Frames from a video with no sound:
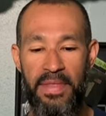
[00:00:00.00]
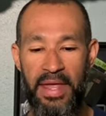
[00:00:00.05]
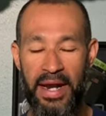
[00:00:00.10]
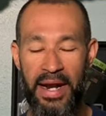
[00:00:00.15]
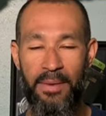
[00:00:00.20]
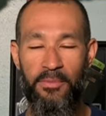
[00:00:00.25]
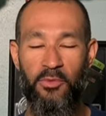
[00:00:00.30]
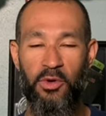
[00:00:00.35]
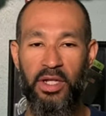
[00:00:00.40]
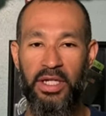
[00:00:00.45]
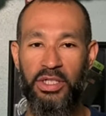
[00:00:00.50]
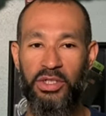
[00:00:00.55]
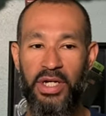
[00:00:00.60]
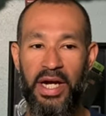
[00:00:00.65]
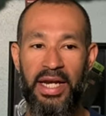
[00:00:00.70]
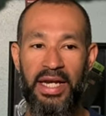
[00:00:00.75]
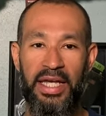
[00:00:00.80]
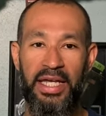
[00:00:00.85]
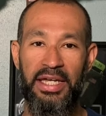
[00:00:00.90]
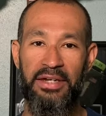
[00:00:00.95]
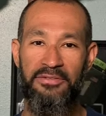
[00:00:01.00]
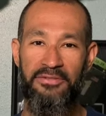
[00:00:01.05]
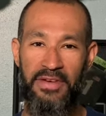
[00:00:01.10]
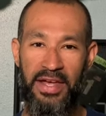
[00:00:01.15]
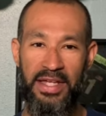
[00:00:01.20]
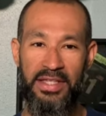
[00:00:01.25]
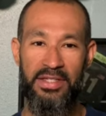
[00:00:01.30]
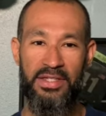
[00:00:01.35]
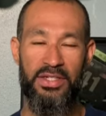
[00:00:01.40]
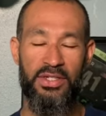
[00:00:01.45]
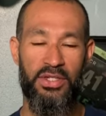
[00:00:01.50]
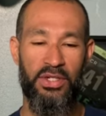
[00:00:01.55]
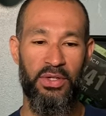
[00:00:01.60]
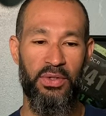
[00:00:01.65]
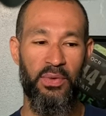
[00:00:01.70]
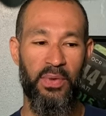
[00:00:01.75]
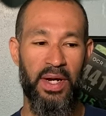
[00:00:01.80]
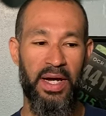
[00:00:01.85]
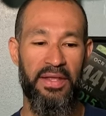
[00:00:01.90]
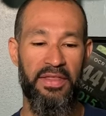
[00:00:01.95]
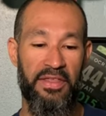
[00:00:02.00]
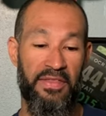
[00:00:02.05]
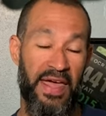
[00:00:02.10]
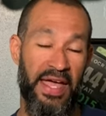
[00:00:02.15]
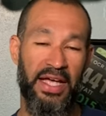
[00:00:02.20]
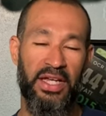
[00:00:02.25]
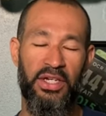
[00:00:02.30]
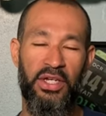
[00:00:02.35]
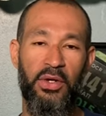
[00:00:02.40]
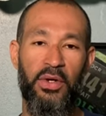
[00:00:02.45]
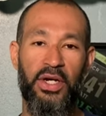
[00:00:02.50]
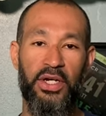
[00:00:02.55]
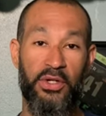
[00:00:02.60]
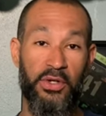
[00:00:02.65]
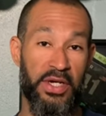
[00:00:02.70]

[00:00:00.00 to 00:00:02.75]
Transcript: that I'm really trying to convince to uh, that they could do it.